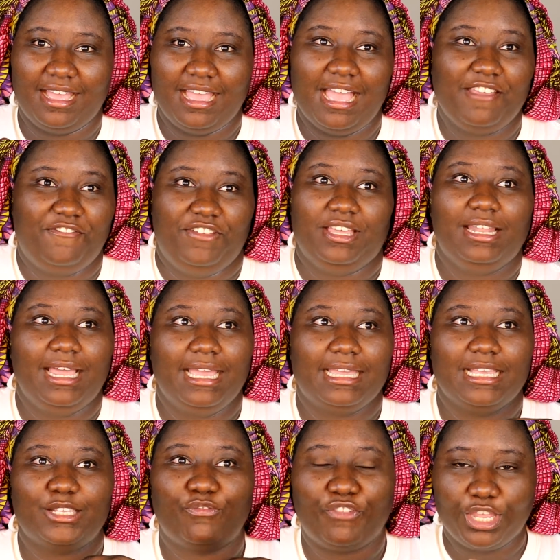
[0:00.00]
I feel like
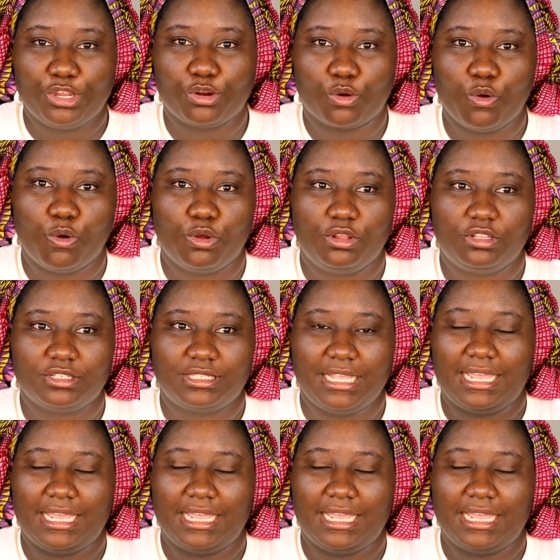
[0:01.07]
it's finger coils.